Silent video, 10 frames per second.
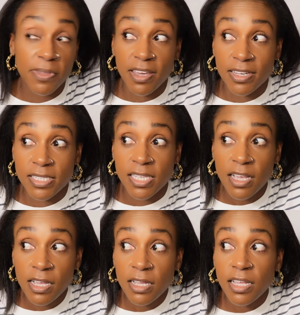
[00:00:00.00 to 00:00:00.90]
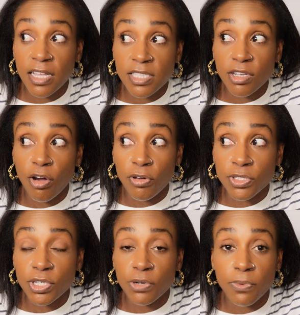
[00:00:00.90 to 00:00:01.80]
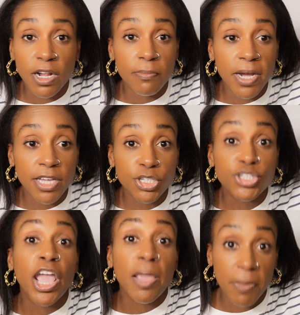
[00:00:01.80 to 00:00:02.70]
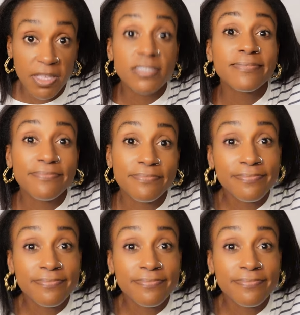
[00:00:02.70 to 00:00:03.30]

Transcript: because it's also where my shame is.